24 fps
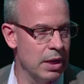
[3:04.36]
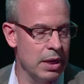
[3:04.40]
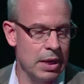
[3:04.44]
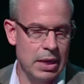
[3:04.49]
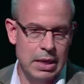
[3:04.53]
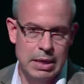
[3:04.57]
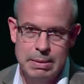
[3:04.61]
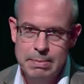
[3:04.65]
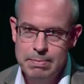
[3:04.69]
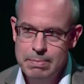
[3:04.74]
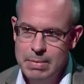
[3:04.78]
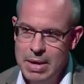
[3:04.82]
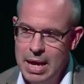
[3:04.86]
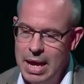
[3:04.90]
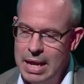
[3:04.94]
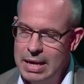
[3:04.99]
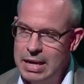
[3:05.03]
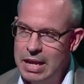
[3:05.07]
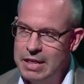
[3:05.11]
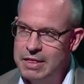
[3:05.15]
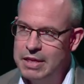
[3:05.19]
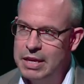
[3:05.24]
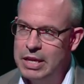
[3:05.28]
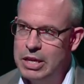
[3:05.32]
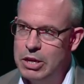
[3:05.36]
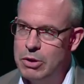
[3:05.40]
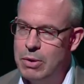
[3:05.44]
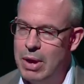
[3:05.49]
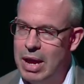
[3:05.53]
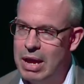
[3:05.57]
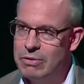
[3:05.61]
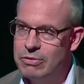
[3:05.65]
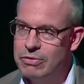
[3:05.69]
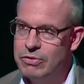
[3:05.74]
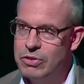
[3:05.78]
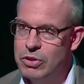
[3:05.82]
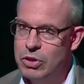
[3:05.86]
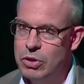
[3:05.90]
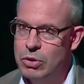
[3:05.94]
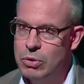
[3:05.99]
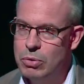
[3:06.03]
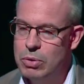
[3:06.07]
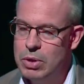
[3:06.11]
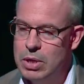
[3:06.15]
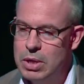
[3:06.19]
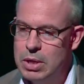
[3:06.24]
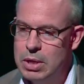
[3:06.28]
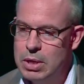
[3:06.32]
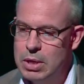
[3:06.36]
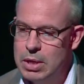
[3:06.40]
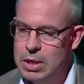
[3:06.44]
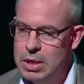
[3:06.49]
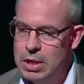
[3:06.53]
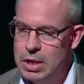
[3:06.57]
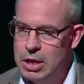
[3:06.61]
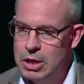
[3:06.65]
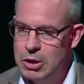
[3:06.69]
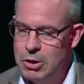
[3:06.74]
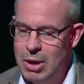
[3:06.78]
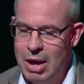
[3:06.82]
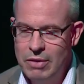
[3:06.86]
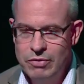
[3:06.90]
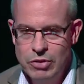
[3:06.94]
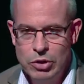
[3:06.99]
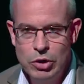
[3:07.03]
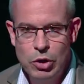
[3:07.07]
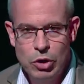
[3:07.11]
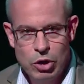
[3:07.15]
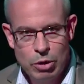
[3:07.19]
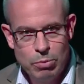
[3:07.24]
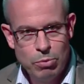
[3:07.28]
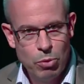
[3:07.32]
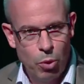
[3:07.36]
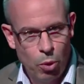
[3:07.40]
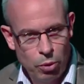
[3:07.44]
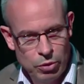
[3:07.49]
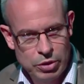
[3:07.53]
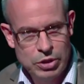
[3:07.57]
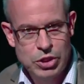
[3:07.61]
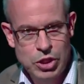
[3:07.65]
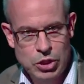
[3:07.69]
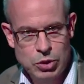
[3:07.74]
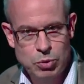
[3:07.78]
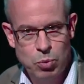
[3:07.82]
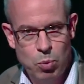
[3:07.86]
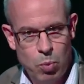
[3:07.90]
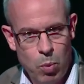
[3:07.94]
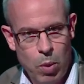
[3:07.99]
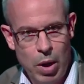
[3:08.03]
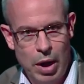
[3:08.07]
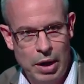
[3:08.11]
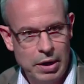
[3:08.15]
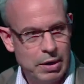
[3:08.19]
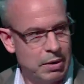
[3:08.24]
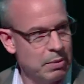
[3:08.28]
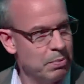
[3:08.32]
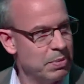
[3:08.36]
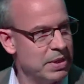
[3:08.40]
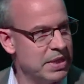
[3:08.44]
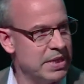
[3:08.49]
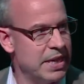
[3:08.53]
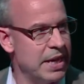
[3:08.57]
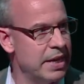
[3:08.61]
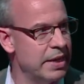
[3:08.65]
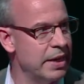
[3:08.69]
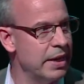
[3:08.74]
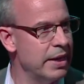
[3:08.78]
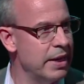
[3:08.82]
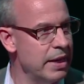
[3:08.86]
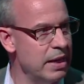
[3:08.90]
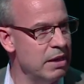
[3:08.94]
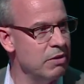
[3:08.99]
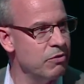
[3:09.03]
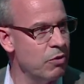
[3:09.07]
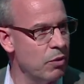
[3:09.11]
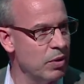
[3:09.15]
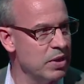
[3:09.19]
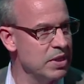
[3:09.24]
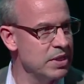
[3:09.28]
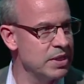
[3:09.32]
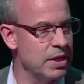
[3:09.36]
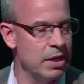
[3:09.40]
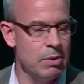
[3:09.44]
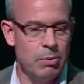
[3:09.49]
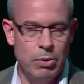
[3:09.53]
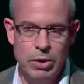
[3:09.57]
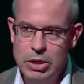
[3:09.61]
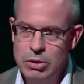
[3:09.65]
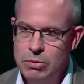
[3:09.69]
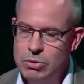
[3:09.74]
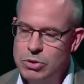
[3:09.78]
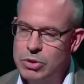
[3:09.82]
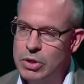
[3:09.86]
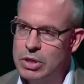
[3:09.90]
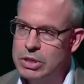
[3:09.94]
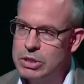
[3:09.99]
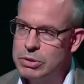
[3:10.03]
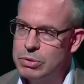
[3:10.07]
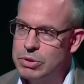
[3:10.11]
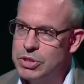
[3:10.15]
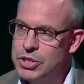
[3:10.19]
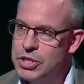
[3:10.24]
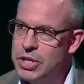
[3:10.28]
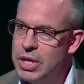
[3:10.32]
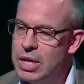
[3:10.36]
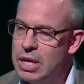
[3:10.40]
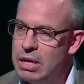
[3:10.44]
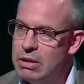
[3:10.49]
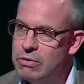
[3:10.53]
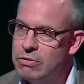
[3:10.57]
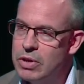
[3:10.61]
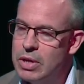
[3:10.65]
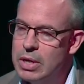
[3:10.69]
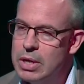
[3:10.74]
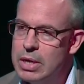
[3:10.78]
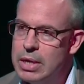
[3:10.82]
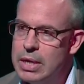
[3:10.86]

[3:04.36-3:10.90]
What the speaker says: and I think you have to look at more than just one particular lever and say what are you trying to achieve.